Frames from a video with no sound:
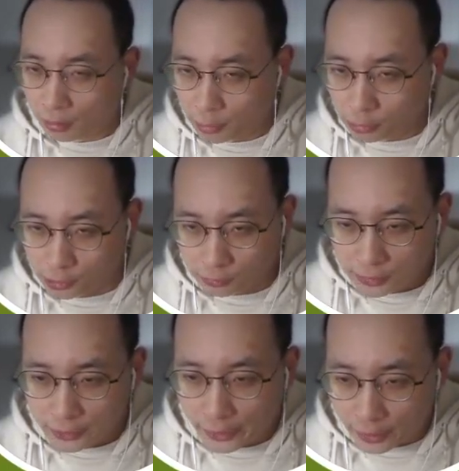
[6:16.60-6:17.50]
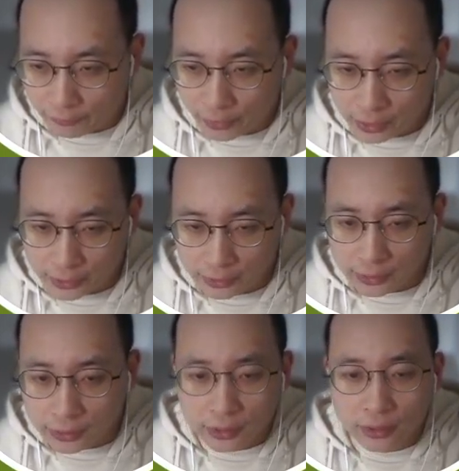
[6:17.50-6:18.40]
modules and
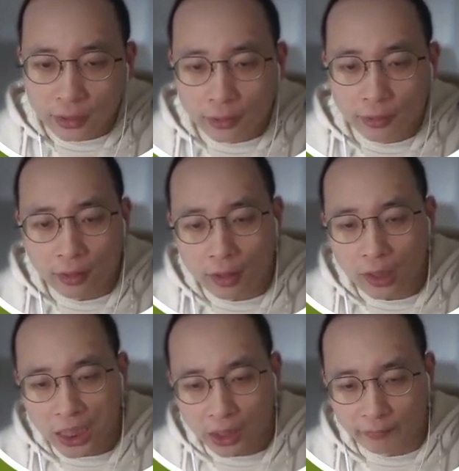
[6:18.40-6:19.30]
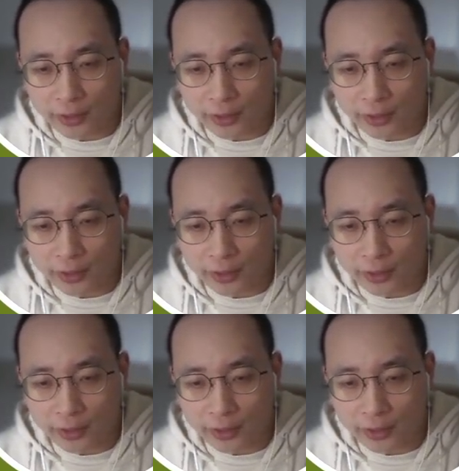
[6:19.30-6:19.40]
functions. We